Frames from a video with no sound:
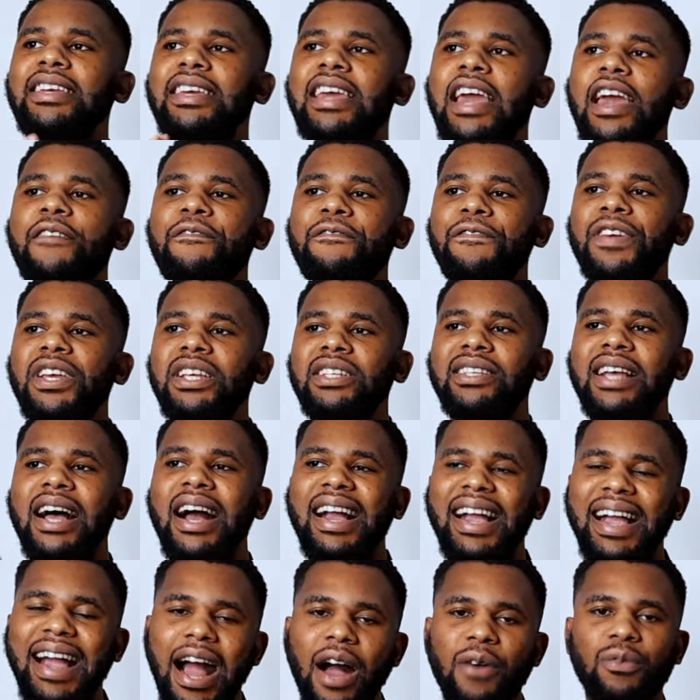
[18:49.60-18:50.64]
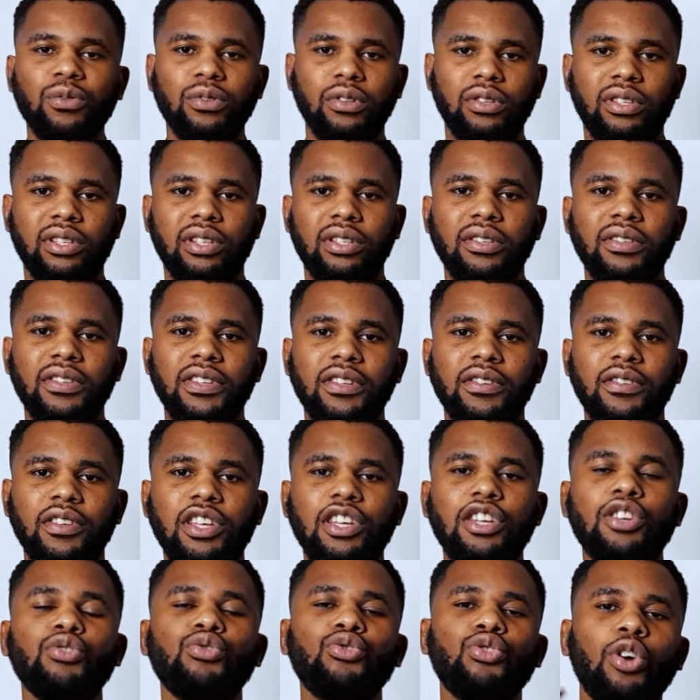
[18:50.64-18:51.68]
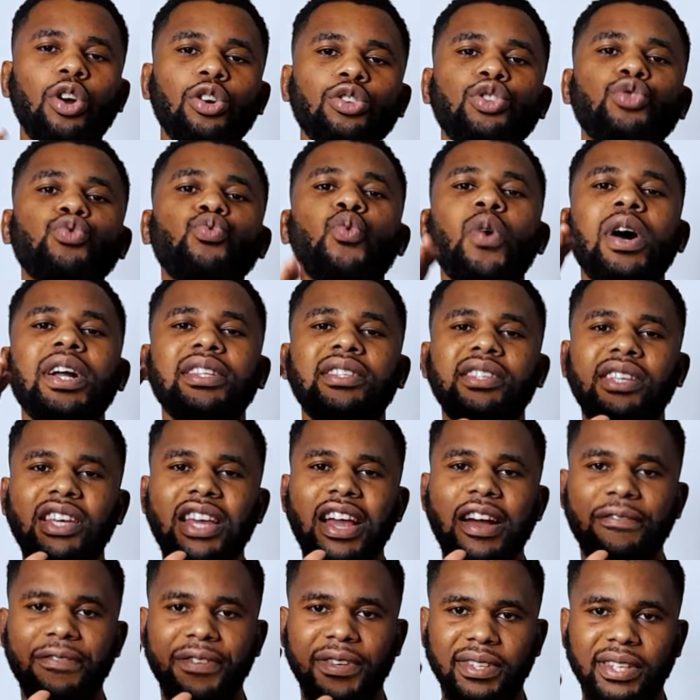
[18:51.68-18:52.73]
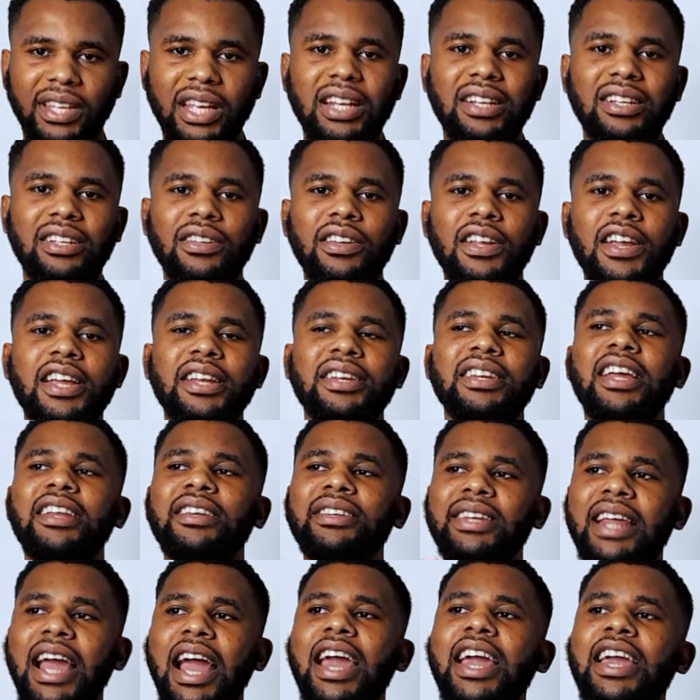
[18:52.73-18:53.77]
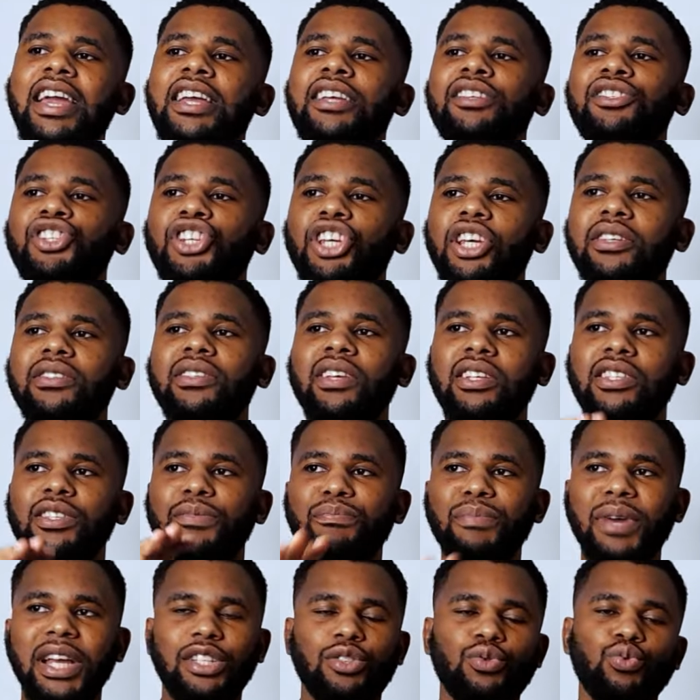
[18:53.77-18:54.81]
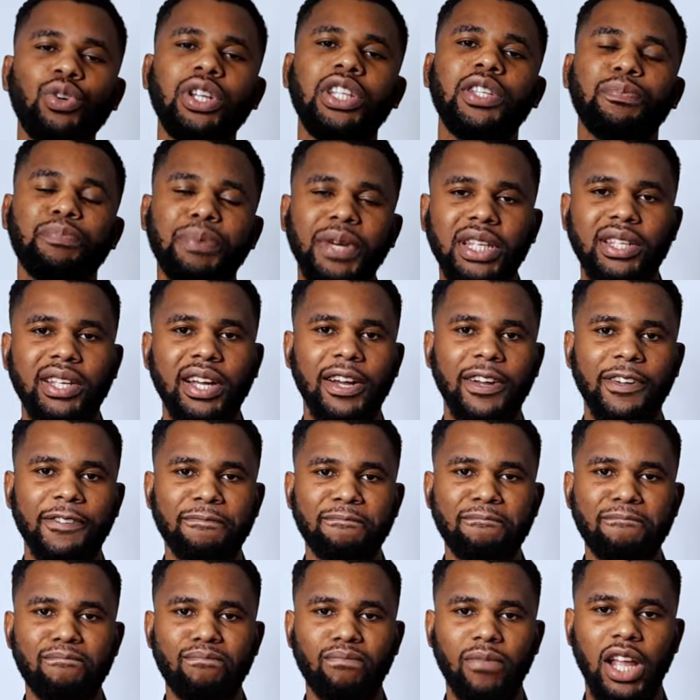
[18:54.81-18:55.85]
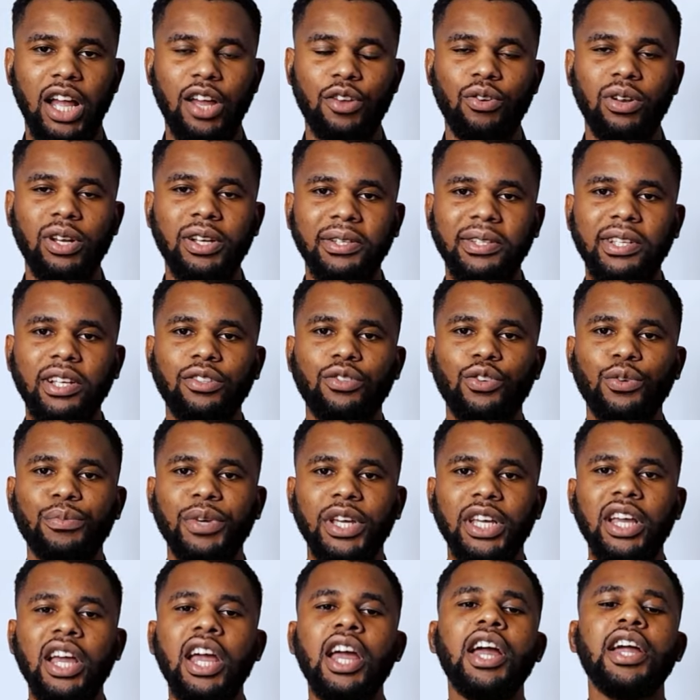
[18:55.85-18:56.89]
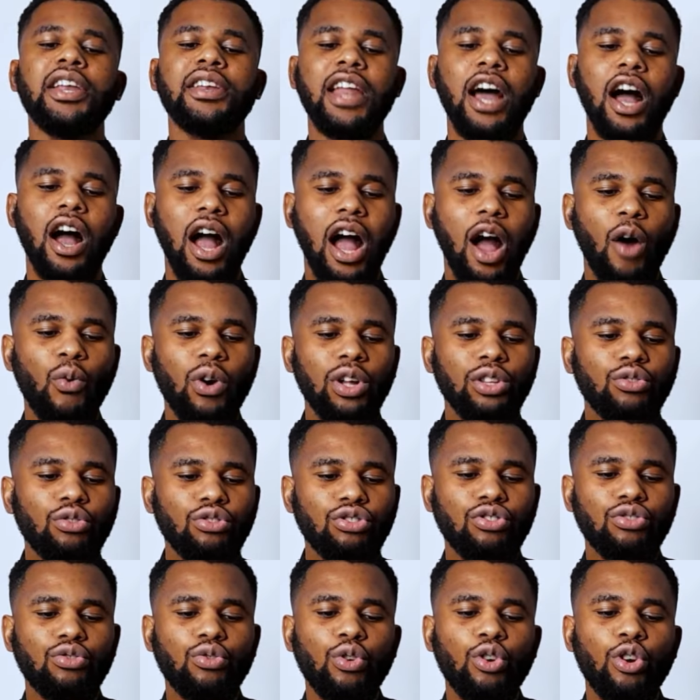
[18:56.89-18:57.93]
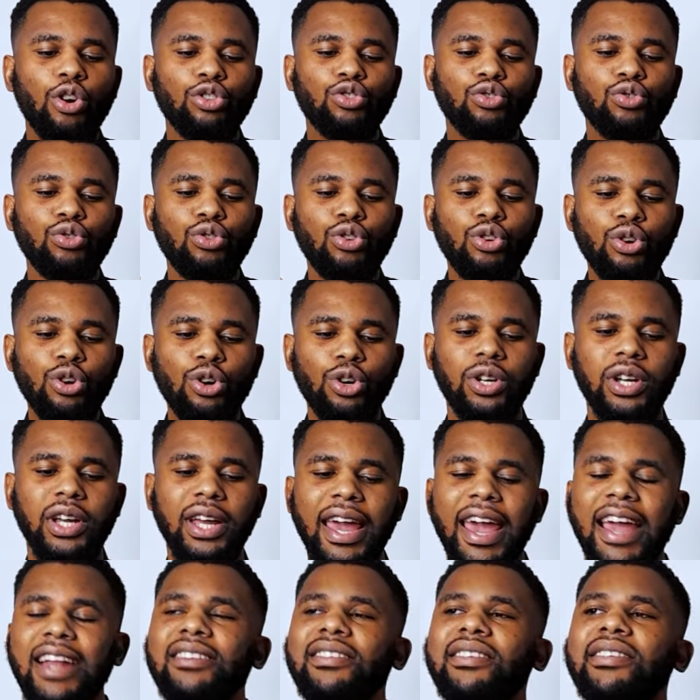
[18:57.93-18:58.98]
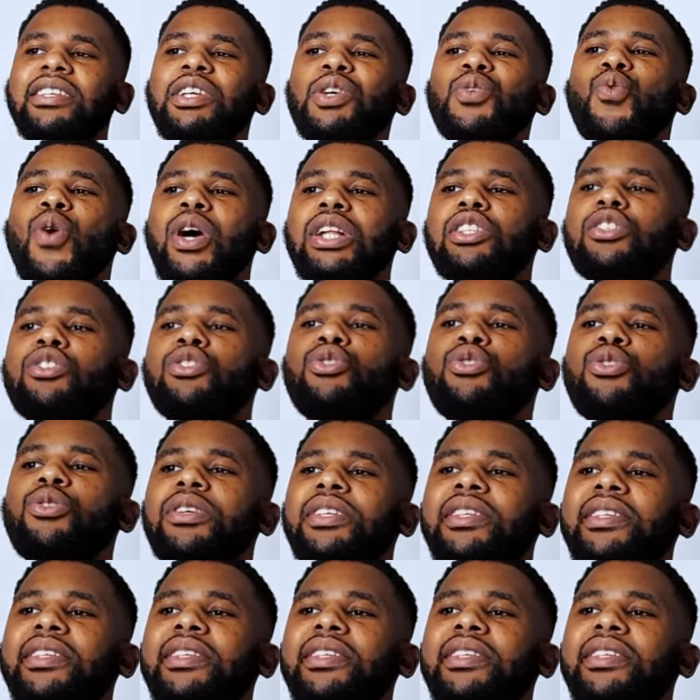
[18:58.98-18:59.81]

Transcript: gave his account. He wrote what he have seen the day Jesus met with Peter. Are you listening to me? Now, I want us to go to Luke and see what Luke